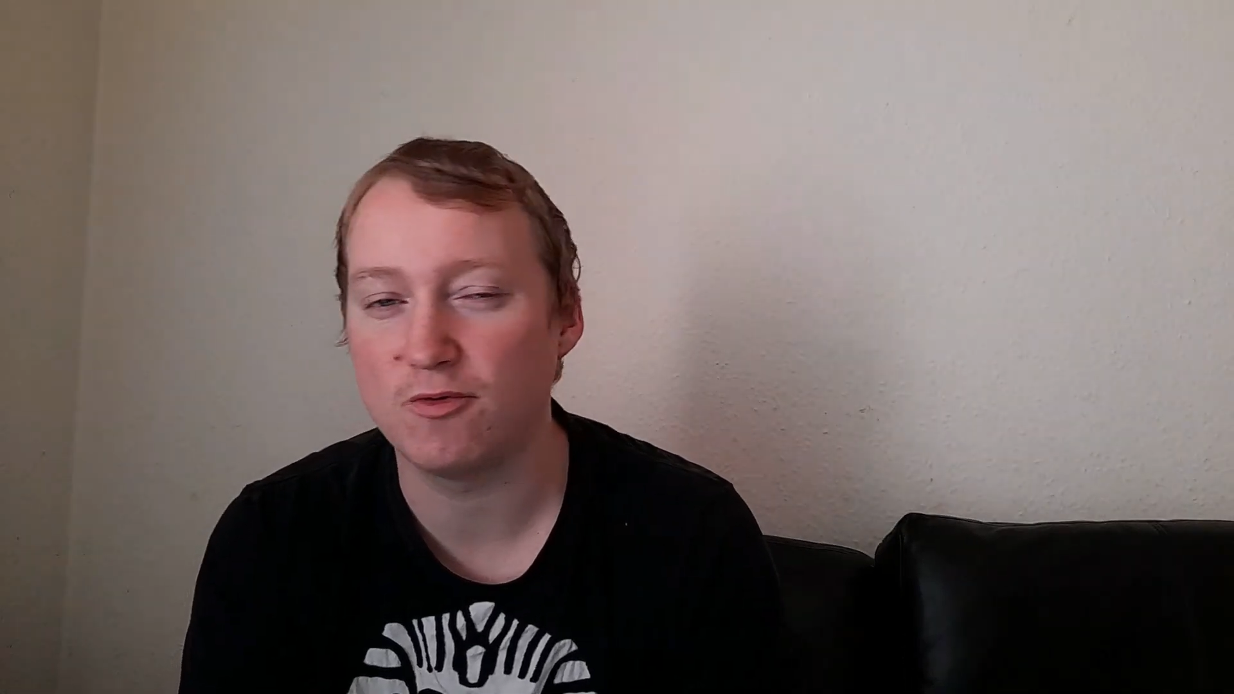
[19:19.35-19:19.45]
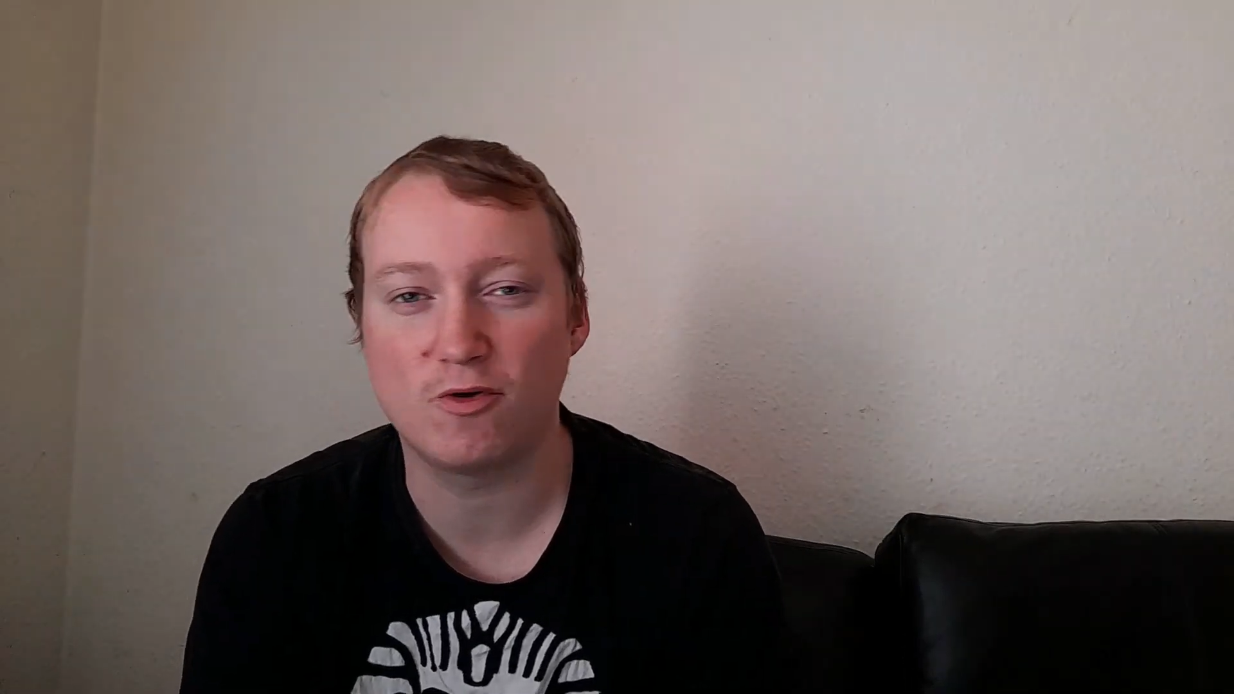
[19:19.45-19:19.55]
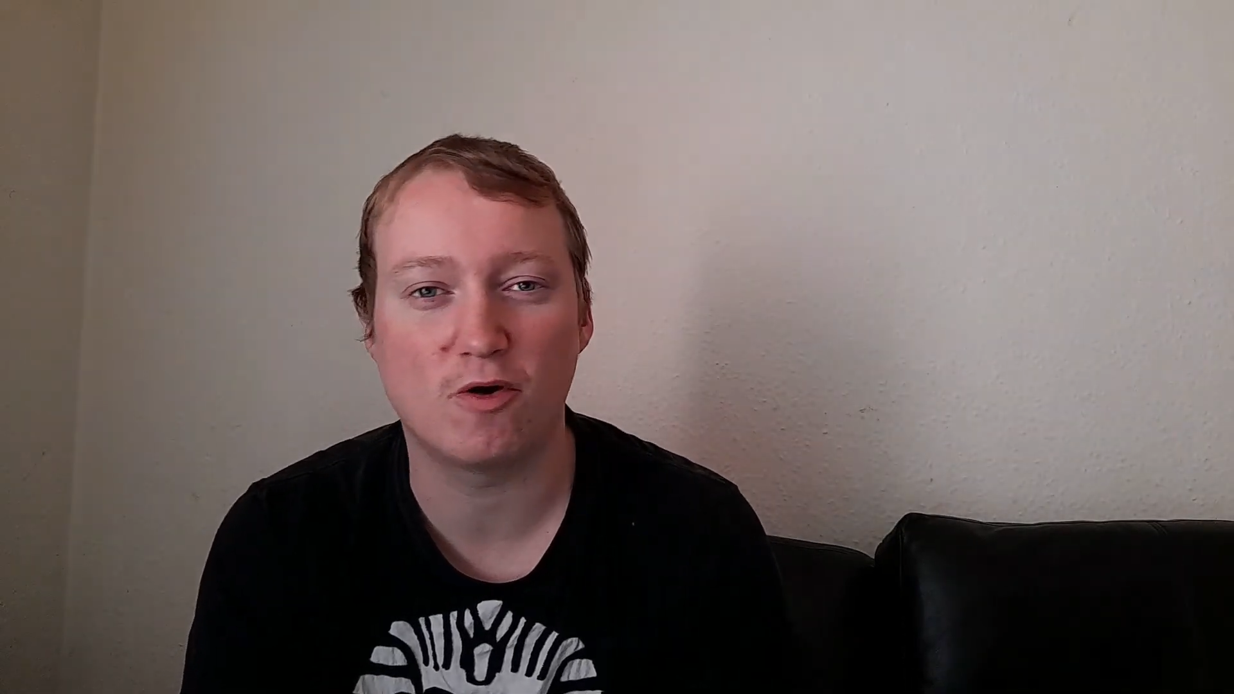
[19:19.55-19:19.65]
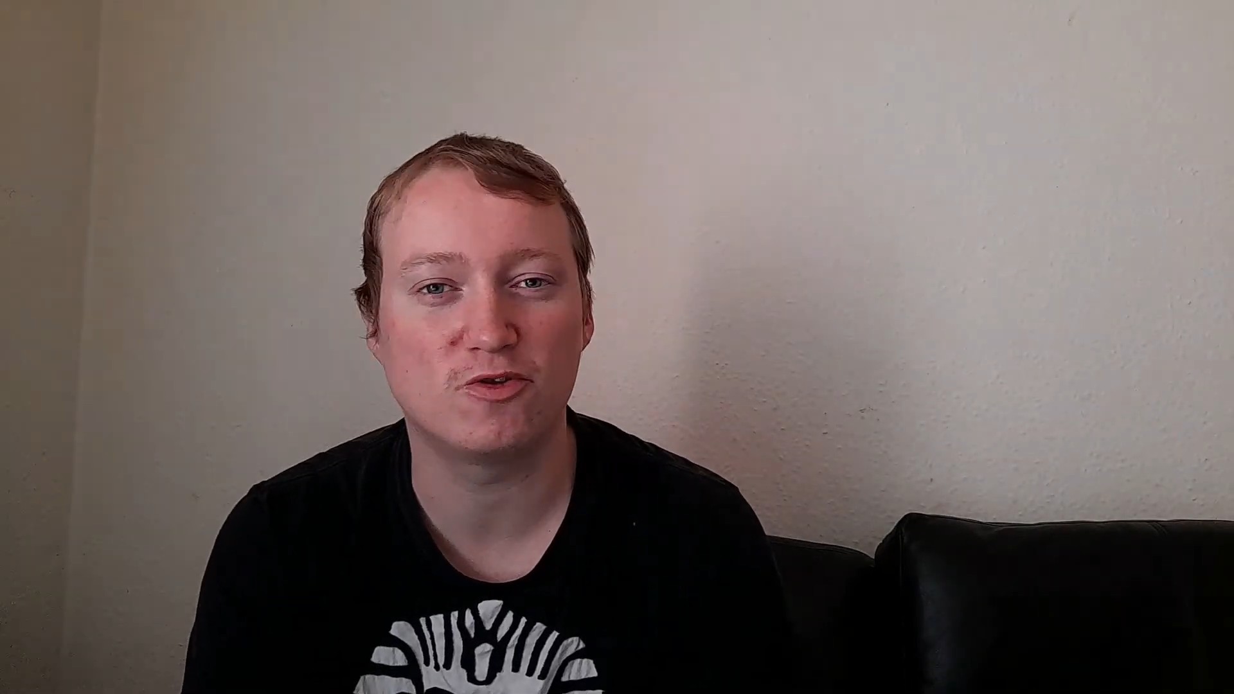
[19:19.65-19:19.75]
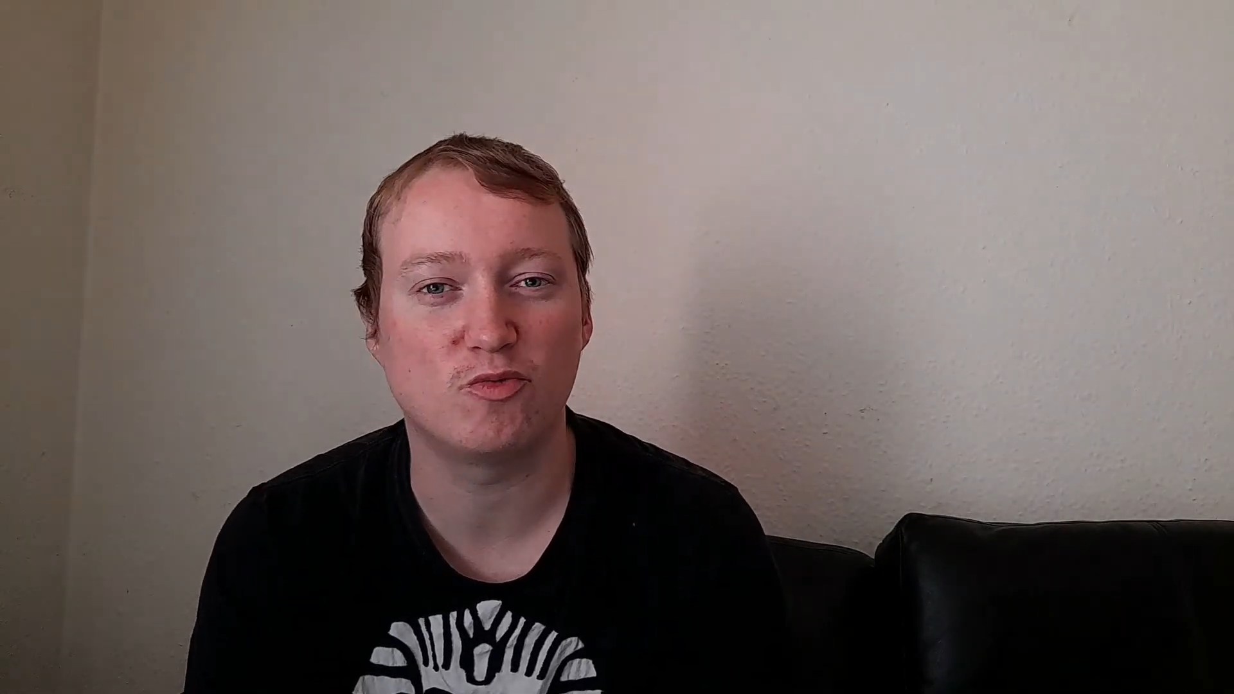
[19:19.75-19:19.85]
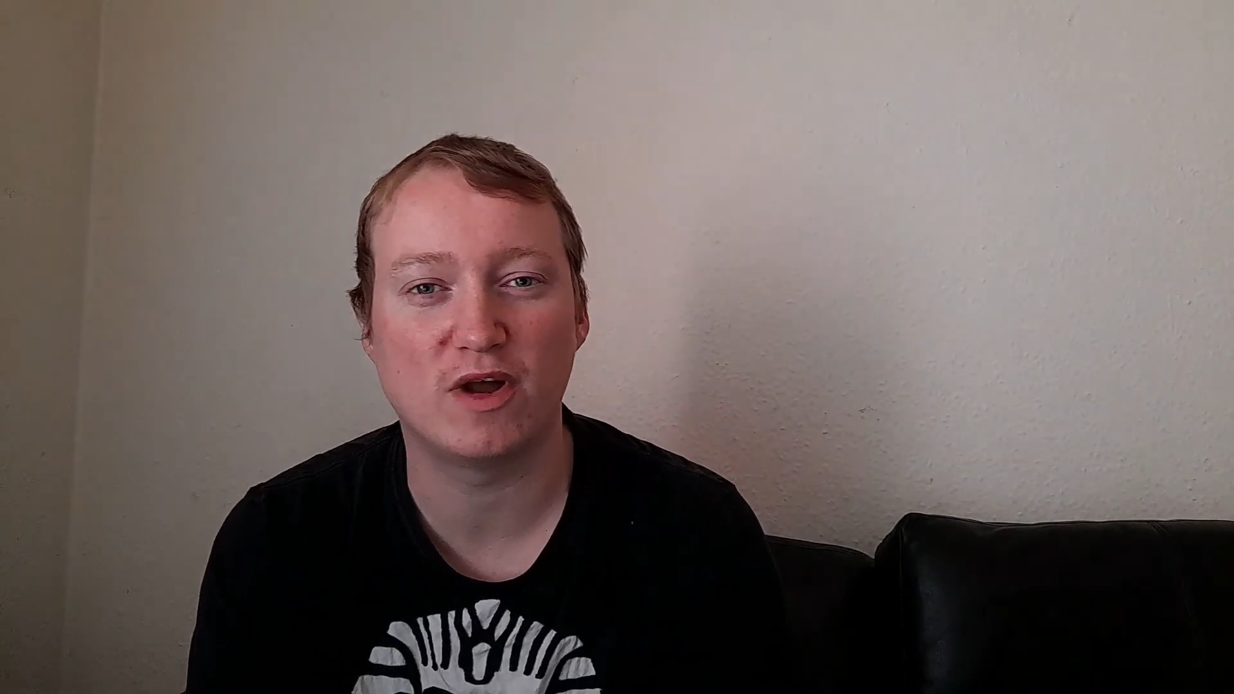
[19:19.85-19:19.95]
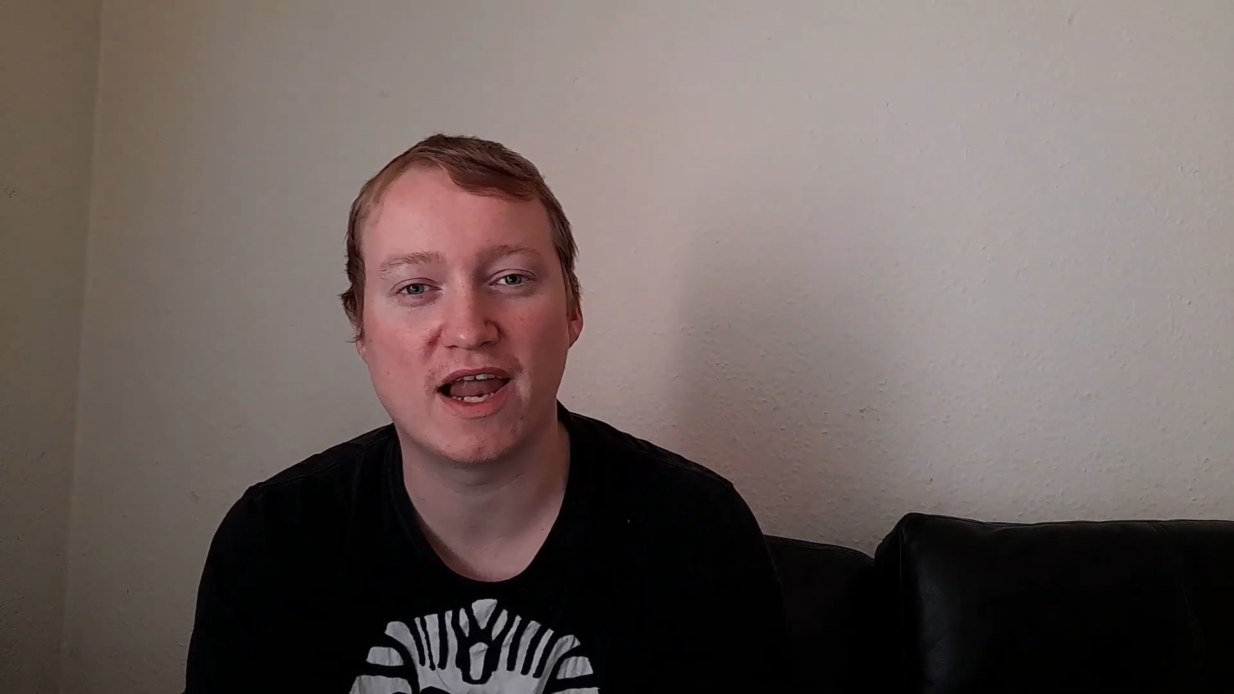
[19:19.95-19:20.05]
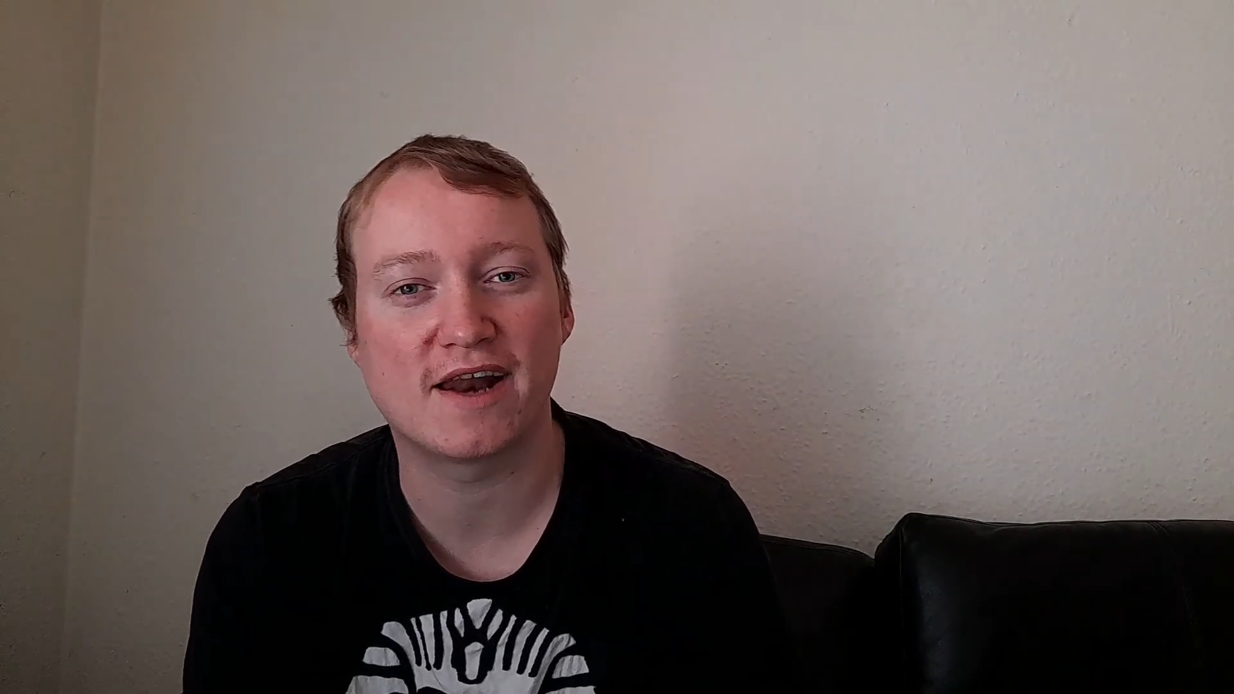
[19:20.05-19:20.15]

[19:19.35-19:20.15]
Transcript: who go through a